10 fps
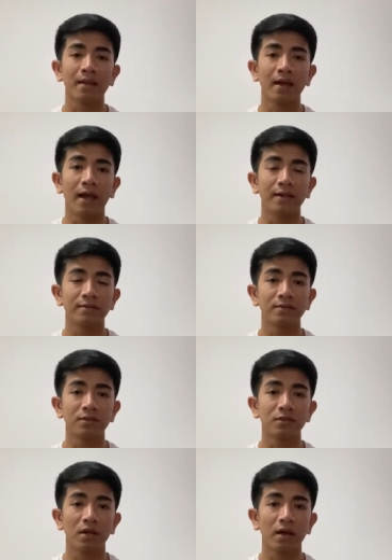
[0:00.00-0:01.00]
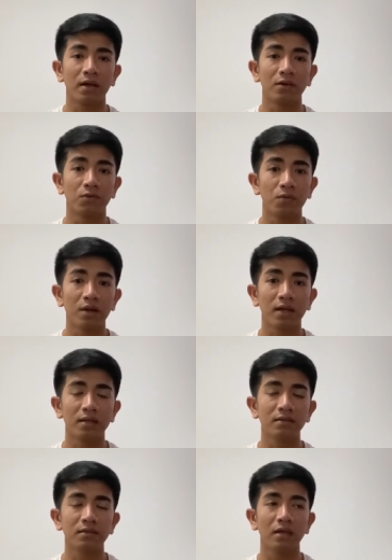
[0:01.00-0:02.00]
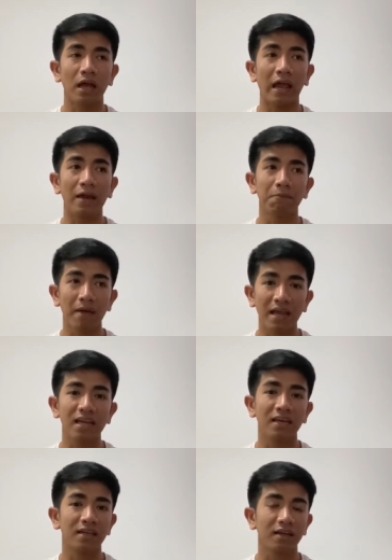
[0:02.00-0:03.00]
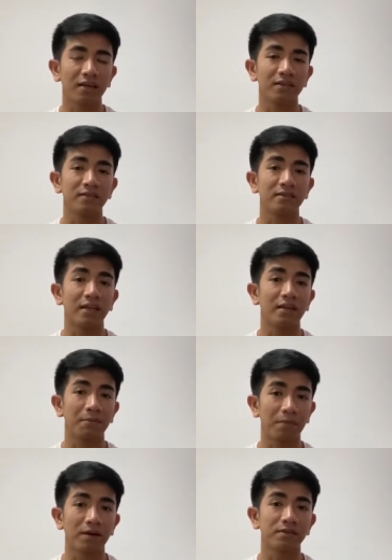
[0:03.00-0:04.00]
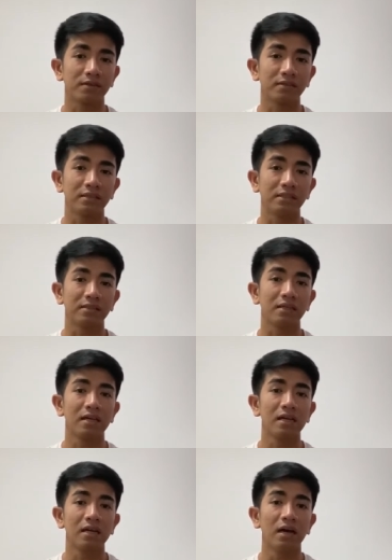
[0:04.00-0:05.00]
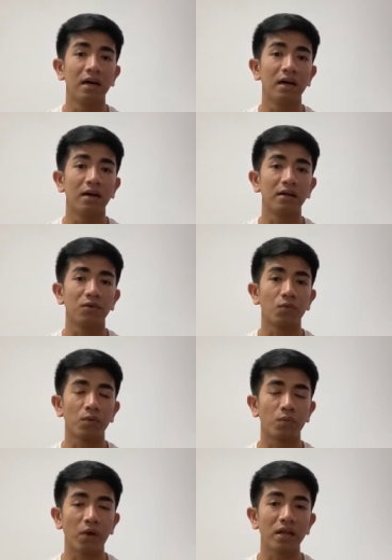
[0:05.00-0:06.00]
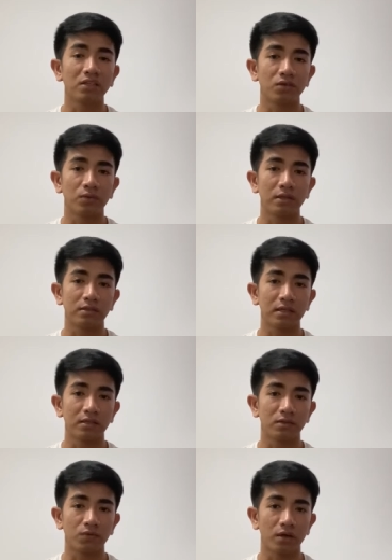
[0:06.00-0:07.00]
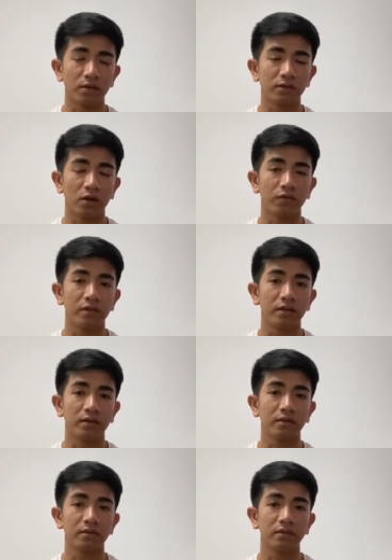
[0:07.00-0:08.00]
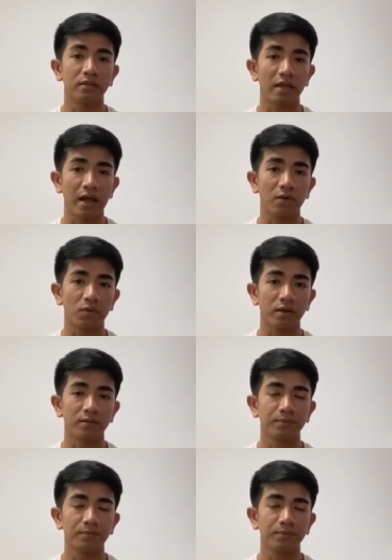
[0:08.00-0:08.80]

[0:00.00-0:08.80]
And green it may indicate that the person is uh, grandchildren of the, the dead one.